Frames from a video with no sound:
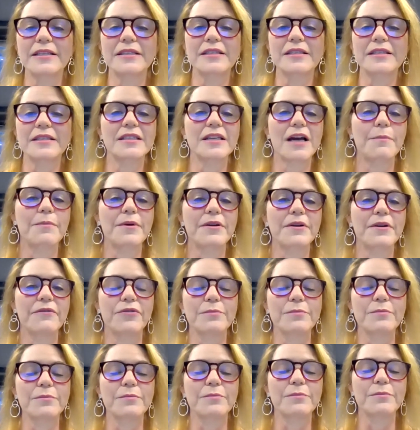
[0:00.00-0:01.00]
stop it from
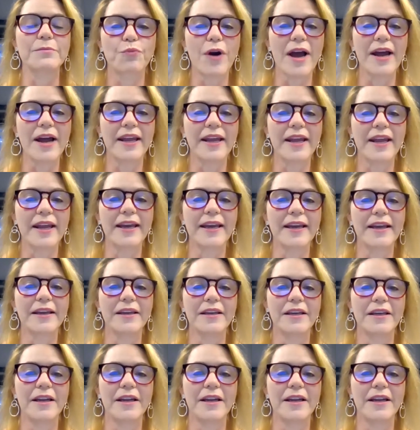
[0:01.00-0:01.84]
spreading,